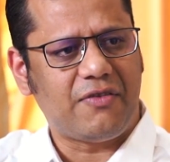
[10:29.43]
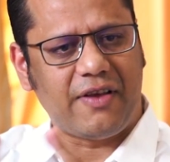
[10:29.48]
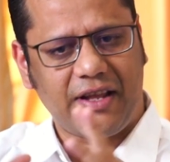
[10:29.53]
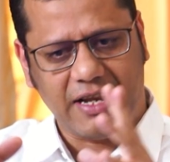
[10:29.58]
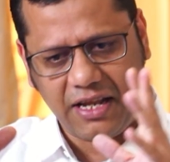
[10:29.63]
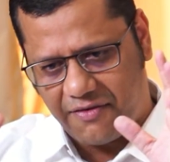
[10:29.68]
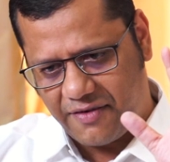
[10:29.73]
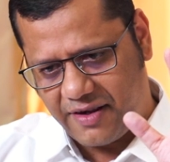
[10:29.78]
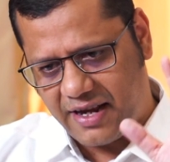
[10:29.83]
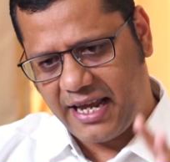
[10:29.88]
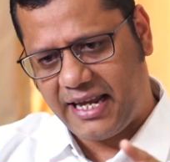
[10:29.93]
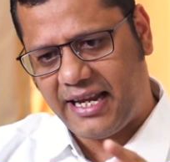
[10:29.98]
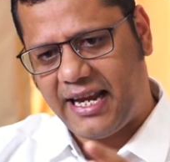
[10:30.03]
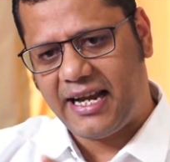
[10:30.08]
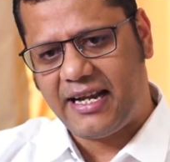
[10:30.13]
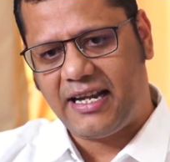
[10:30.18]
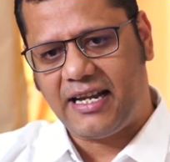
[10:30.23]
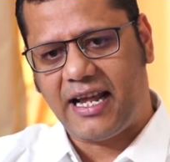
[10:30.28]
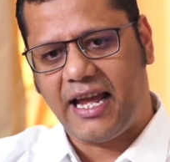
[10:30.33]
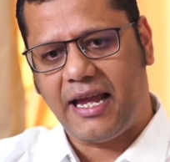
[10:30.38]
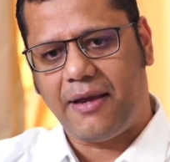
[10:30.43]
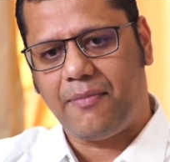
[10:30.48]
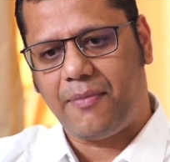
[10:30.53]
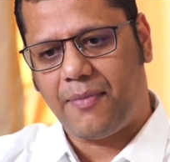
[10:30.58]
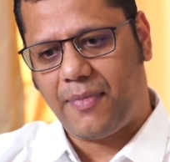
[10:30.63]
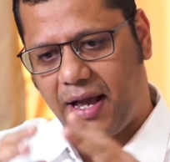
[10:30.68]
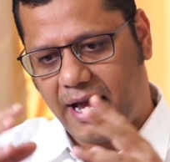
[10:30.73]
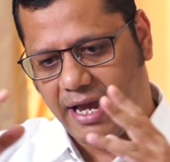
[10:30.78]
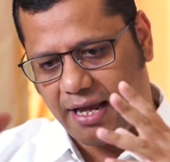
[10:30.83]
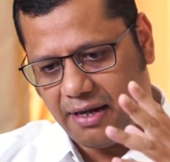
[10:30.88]
Whenever I get time,
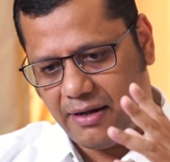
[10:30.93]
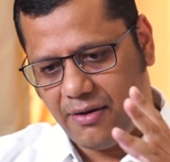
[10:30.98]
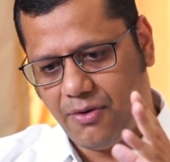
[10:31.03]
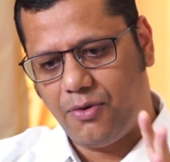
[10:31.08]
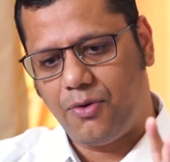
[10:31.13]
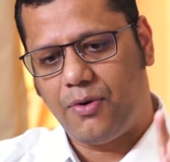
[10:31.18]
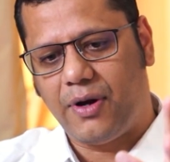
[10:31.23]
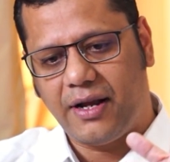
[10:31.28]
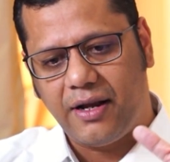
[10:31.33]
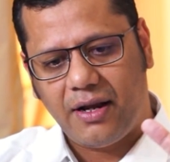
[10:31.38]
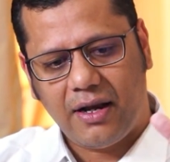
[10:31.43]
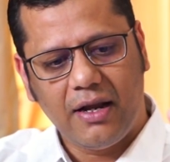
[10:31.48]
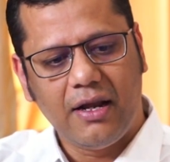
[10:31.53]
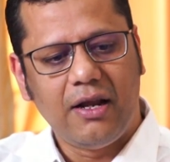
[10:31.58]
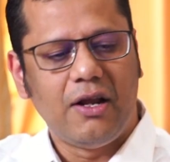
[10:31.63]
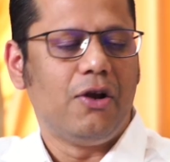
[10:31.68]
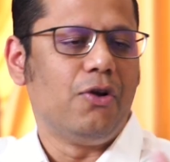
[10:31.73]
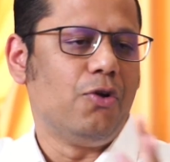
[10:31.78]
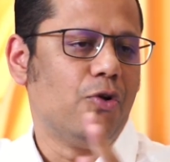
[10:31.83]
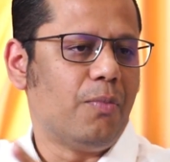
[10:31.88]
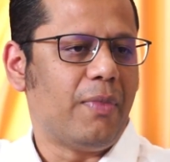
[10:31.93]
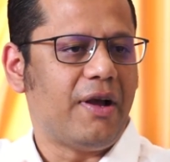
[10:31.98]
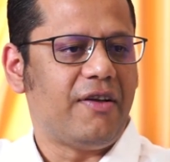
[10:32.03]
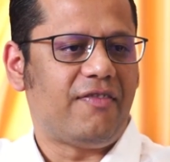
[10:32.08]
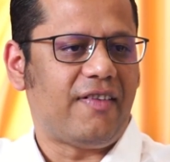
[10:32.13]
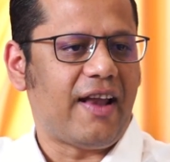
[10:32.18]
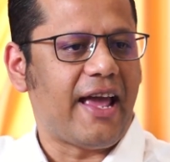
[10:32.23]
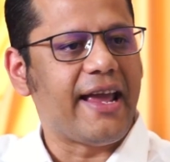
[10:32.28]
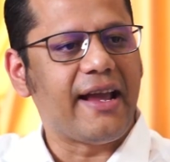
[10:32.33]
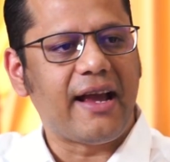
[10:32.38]
I go and do my
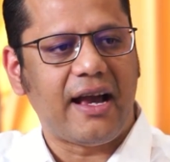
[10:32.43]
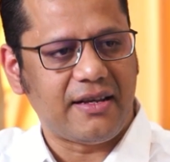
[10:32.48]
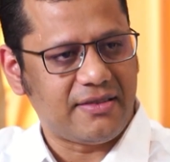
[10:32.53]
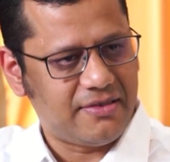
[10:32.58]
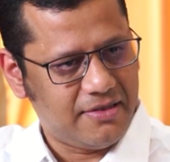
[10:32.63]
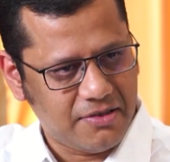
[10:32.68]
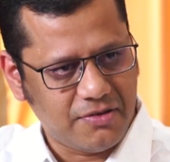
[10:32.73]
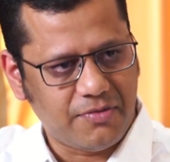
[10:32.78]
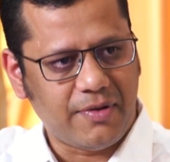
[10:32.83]
flying hours as